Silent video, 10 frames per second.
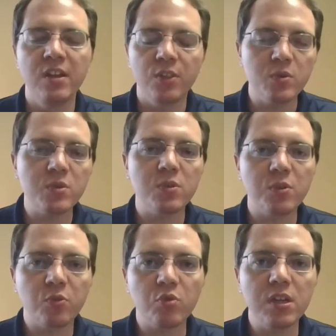those are the
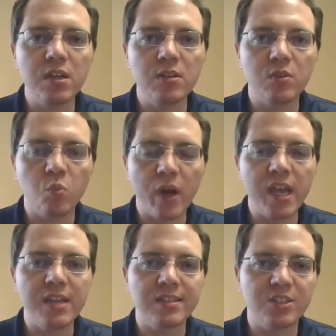3
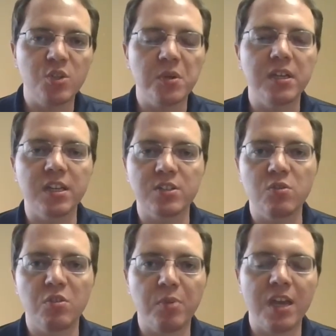ways that you can get
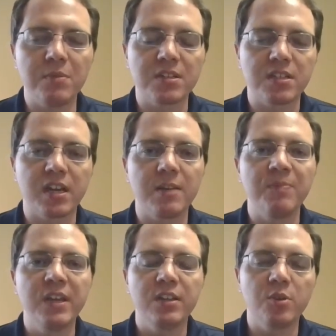to the payment site.